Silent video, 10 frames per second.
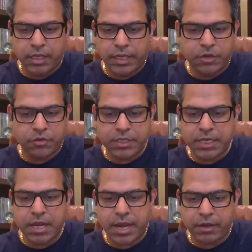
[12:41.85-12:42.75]
interest
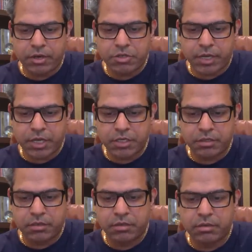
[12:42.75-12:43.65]
in higher
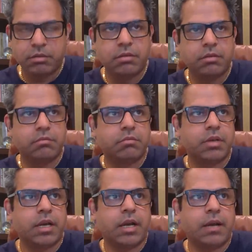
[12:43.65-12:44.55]
education,
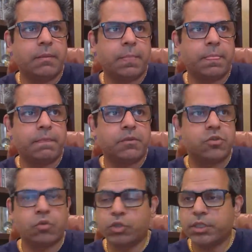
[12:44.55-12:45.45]
um,
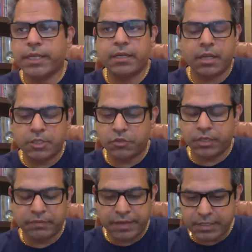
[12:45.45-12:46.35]
social and
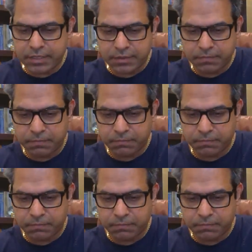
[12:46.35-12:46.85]
cultural events,